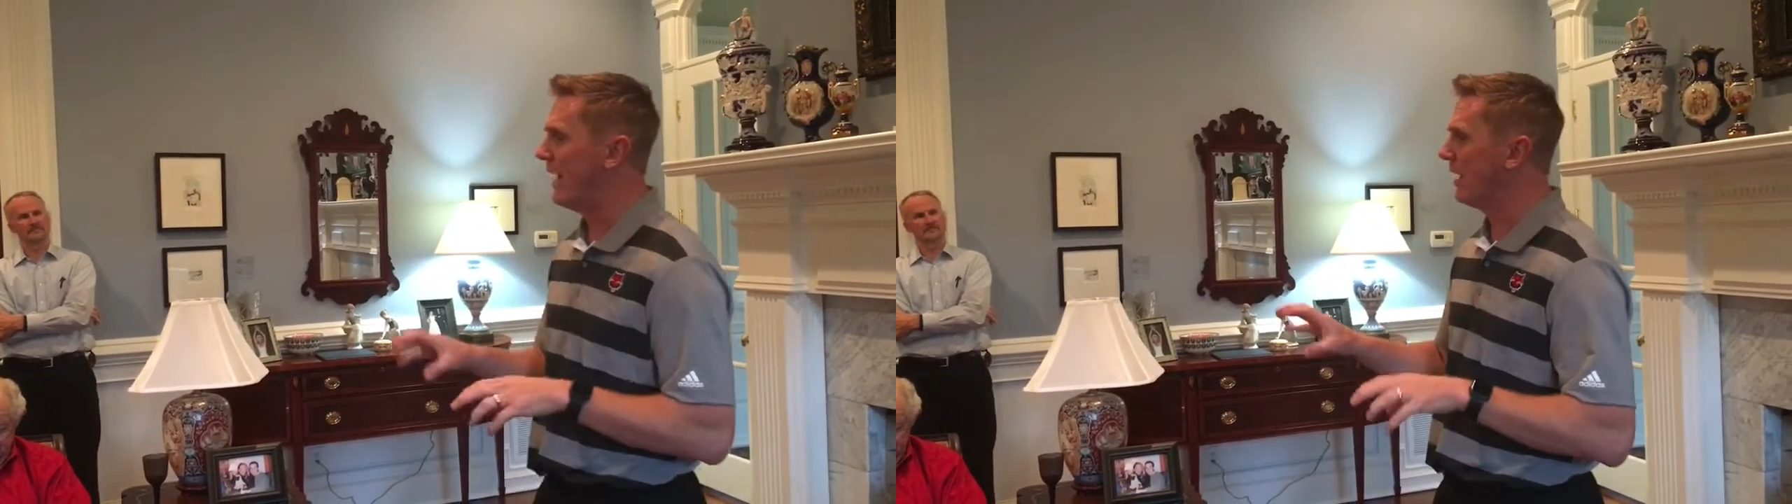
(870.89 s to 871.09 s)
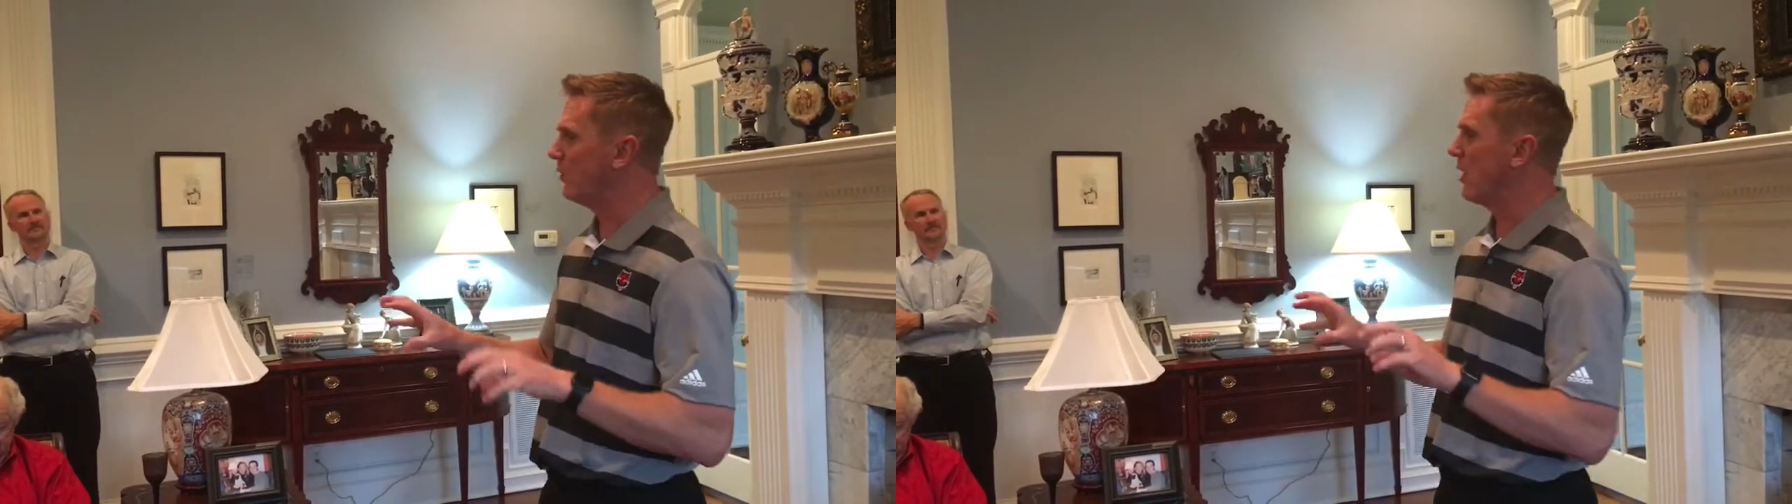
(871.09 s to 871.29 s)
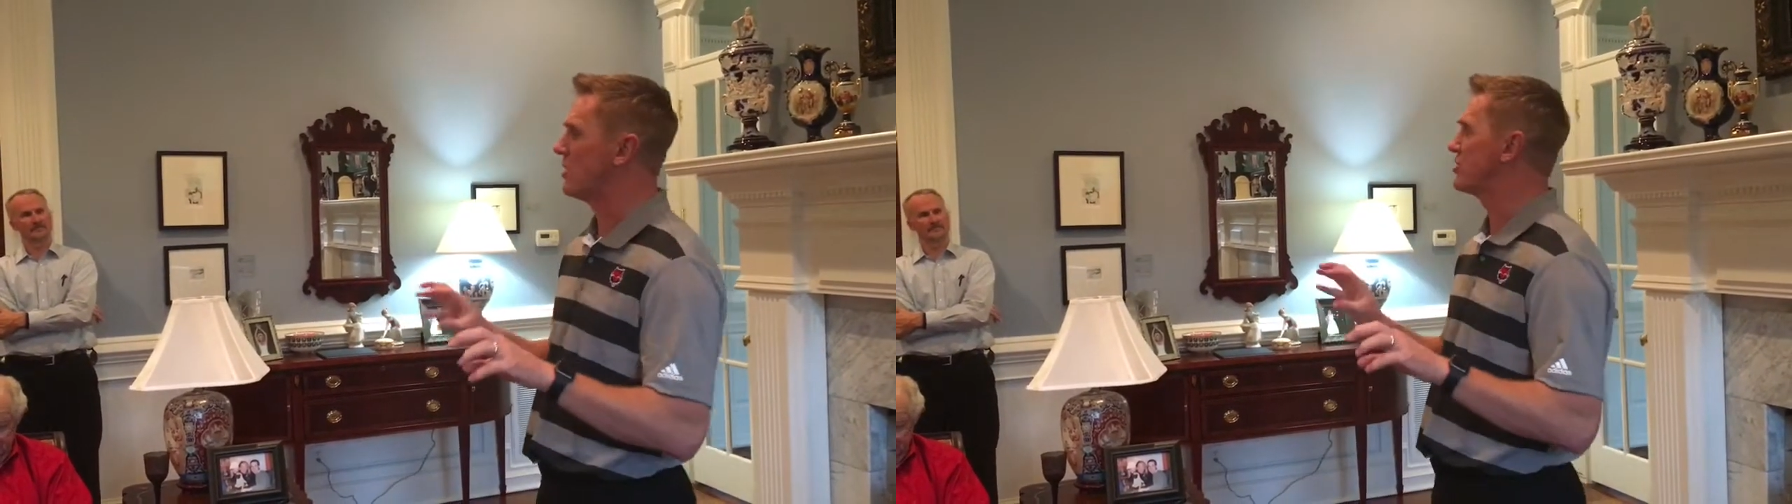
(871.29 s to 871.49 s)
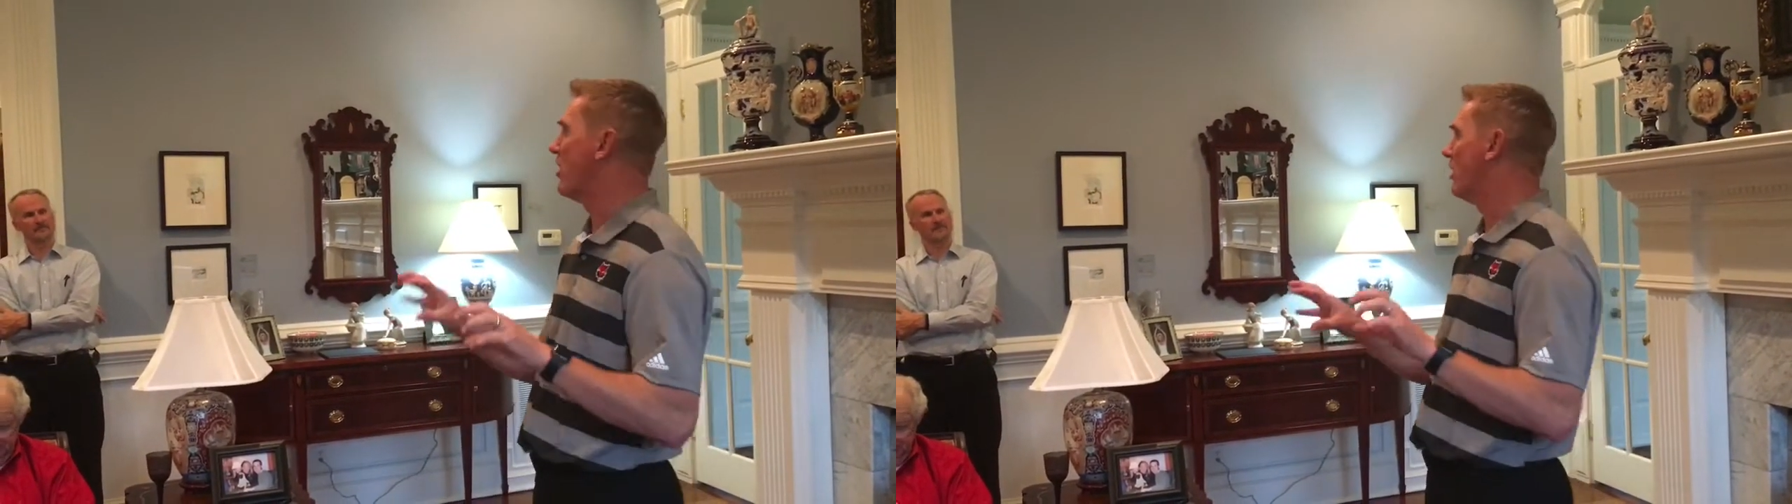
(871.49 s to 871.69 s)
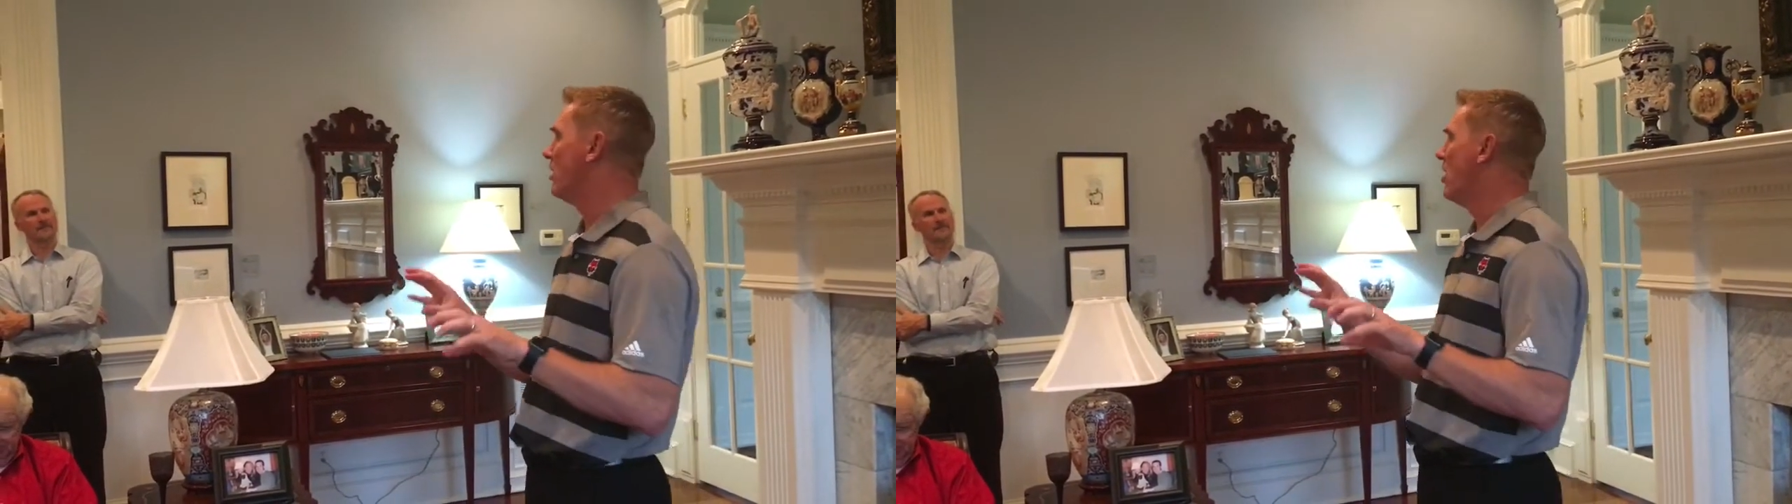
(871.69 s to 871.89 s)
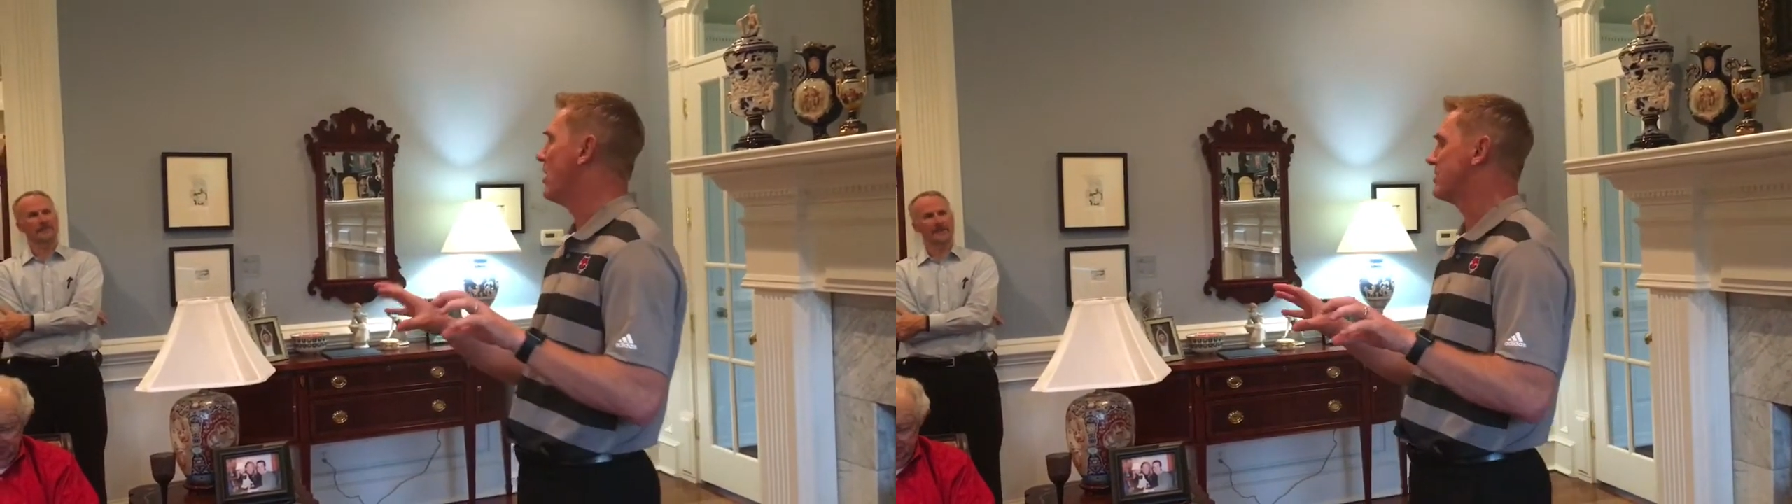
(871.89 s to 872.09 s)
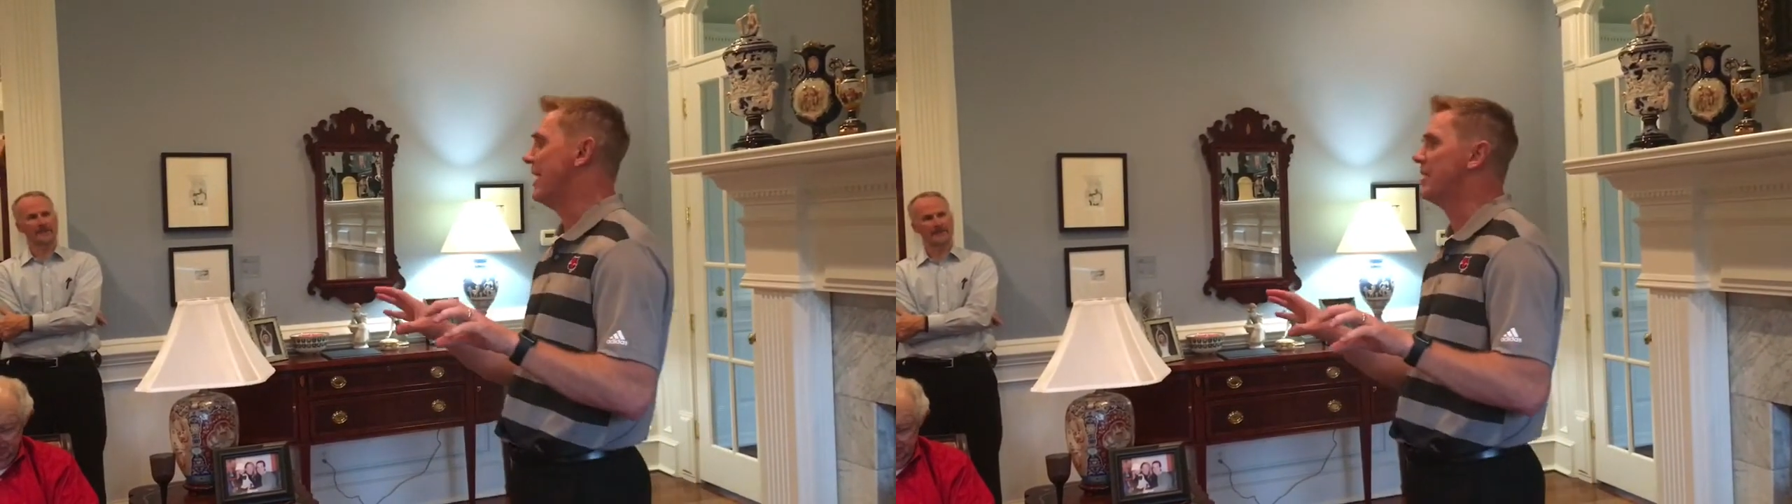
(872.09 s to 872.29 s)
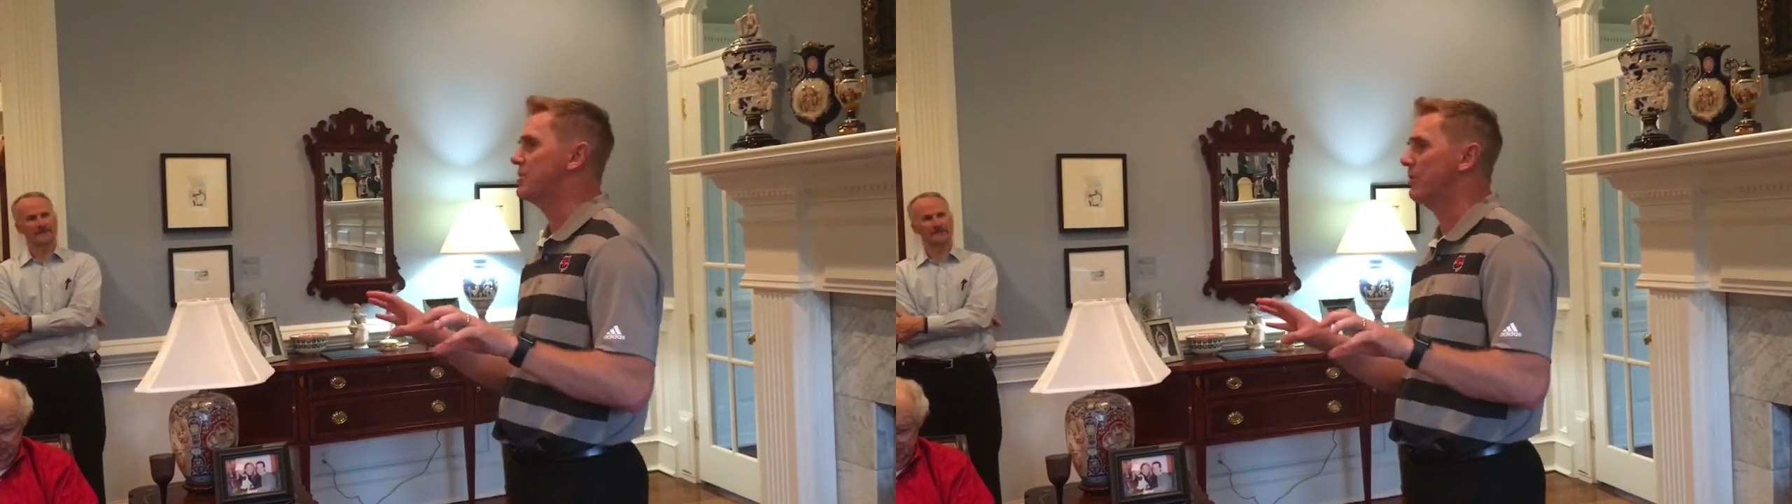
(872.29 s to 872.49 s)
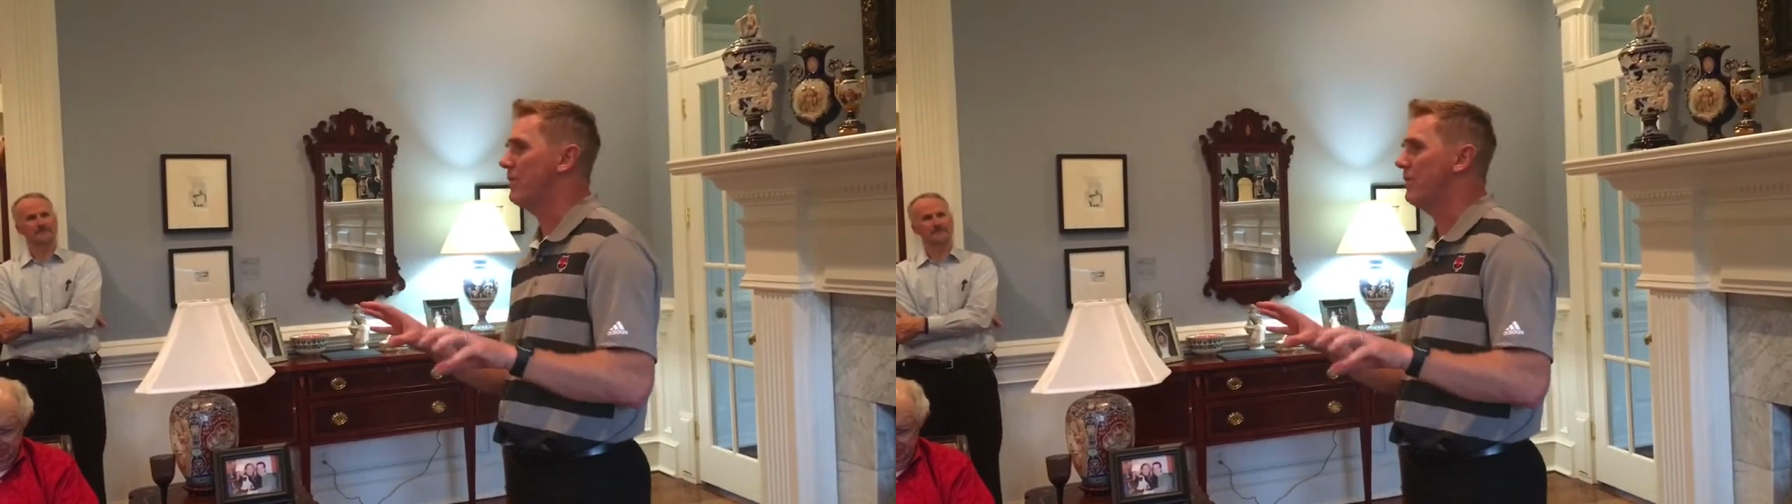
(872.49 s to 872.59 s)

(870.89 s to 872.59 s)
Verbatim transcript: Elliott were our starting guards last year.